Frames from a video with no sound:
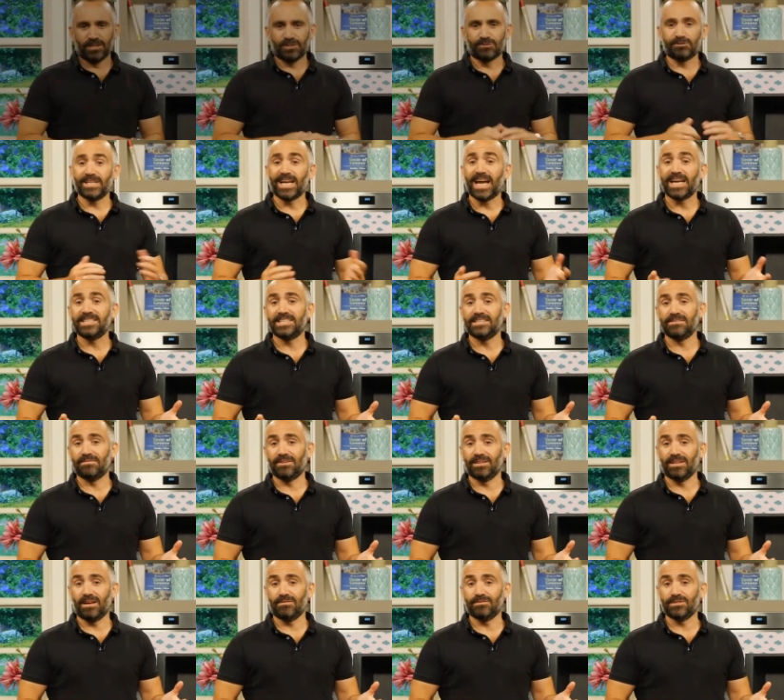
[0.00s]
Created
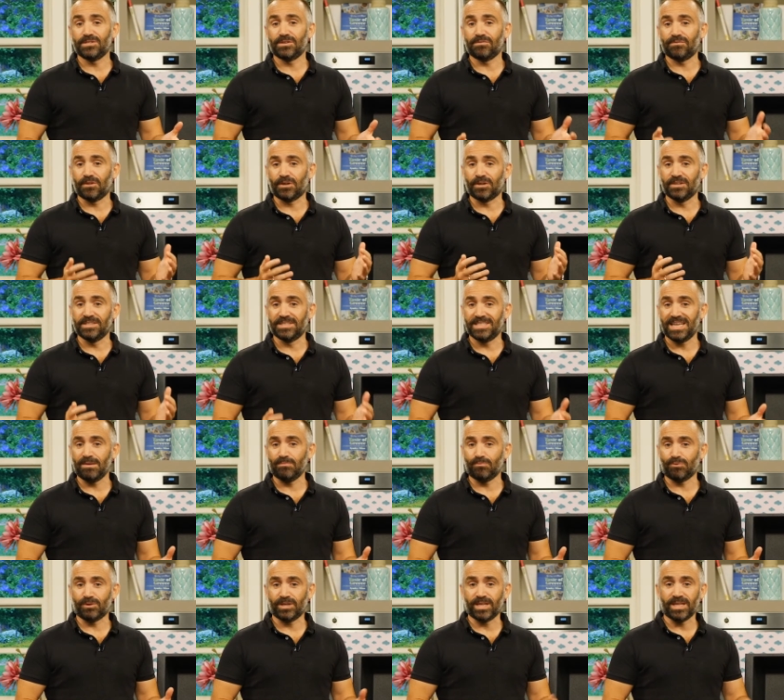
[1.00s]
for lovers of the
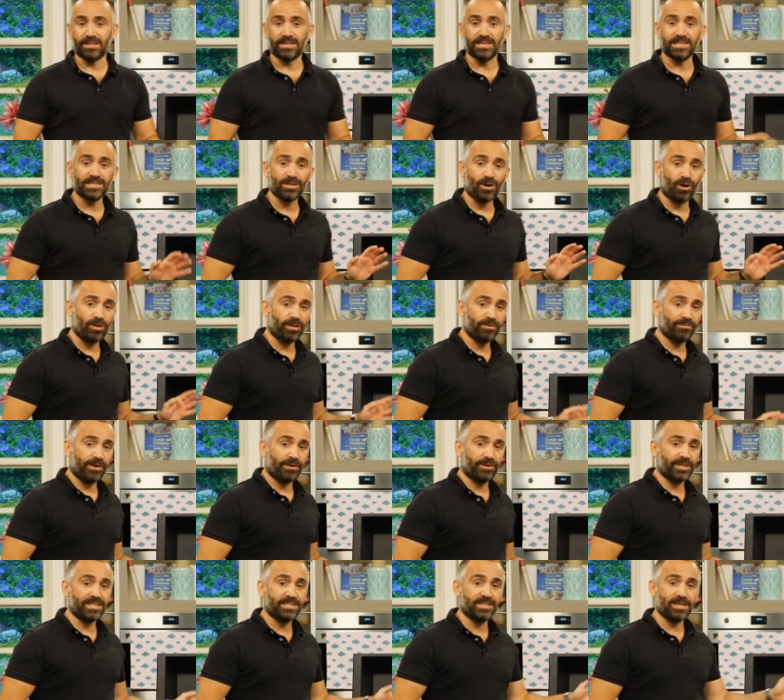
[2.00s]
contemporary, this
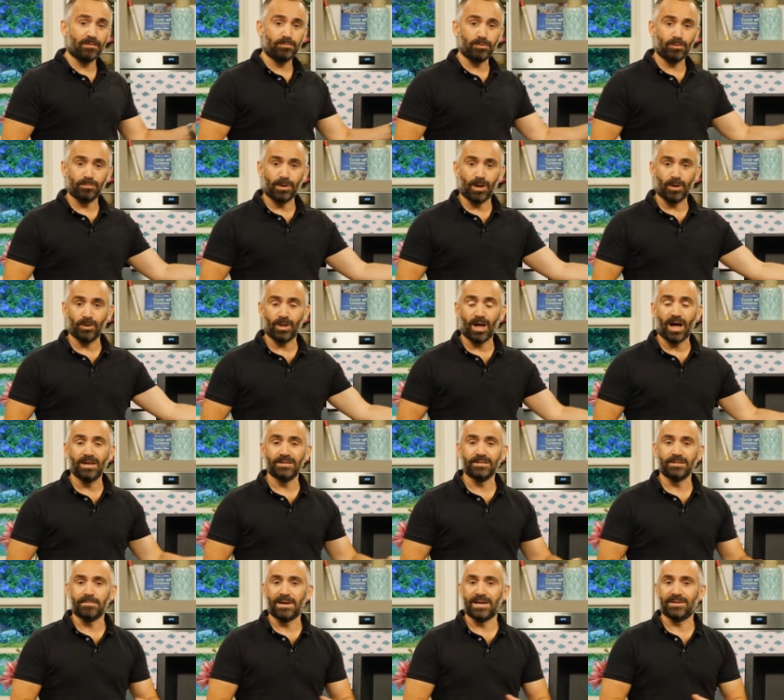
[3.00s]
Oliveri double bowl
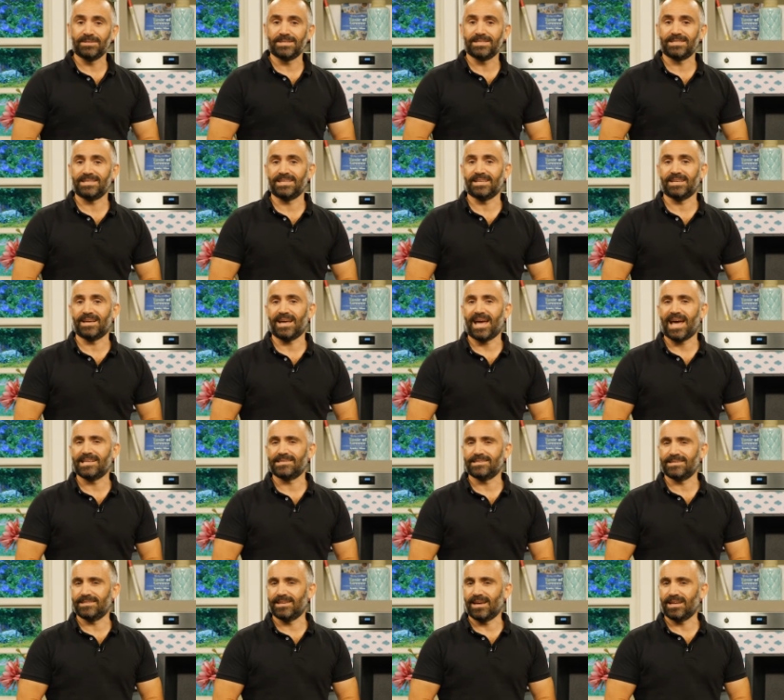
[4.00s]
undermount sink
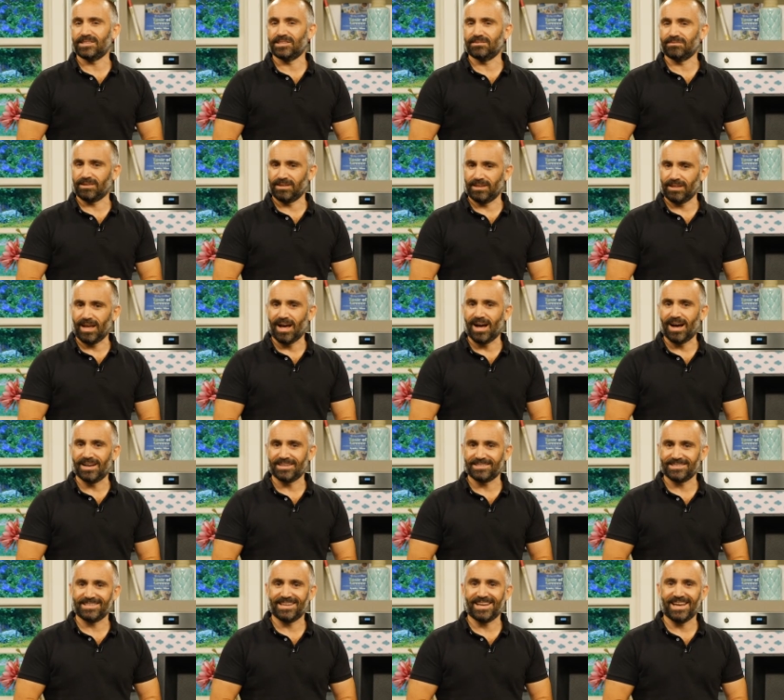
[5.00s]
adds a touch of
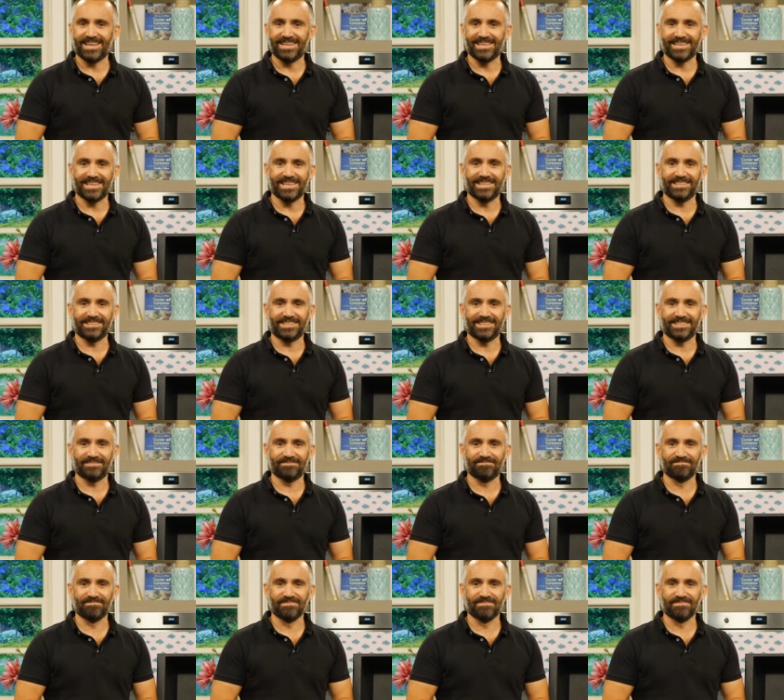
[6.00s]
class to any kitchen.